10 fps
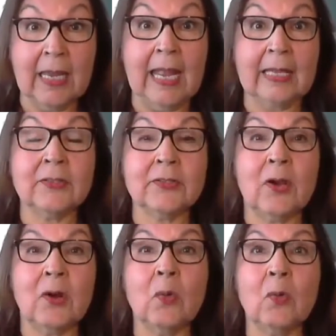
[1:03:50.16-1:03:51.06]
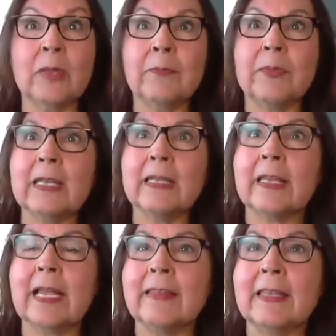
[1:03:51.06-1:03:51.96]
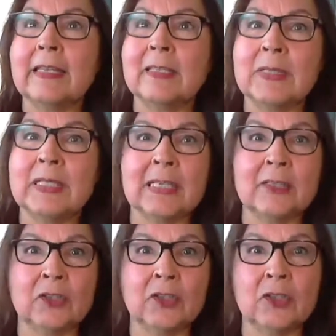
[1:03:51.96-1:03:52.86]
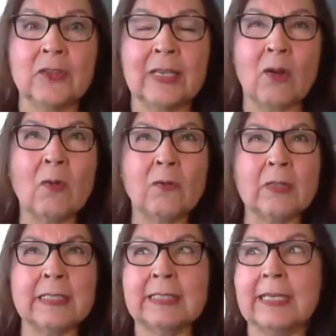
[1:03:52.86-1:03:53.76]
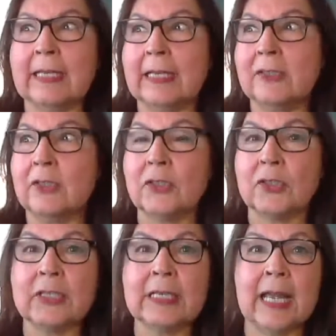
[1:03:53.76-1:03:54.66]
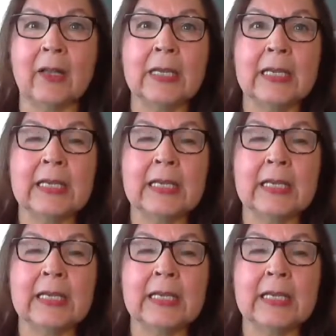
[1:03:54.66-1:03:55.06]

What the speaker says: And so the thing that I think is misunderstood, that hopefully is getting understood now,